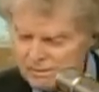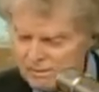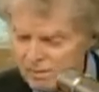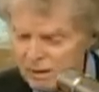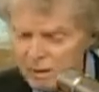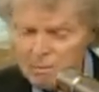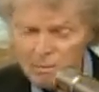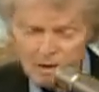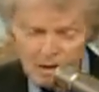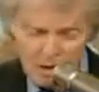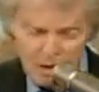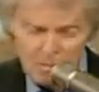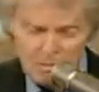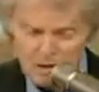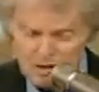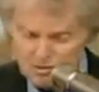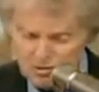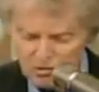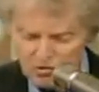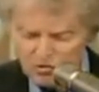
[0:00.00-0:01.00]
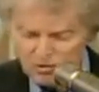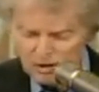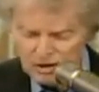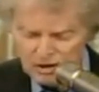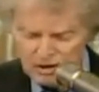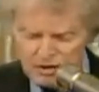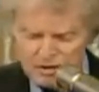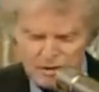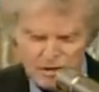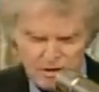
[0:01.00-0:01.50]
I mean, I'm not just saying
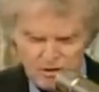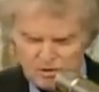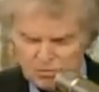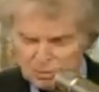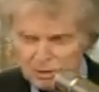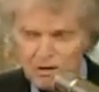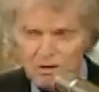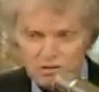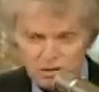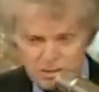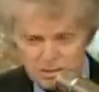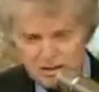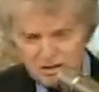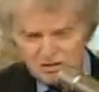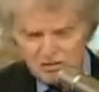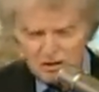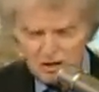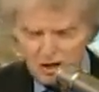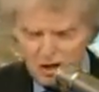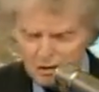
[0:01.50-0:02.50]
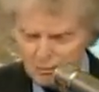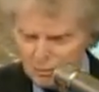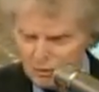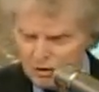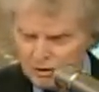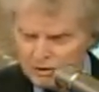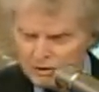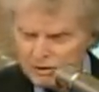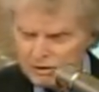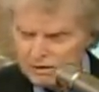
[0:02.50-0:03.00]
that to disparage him. He is a
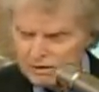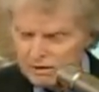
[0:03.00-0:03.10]
lightweight.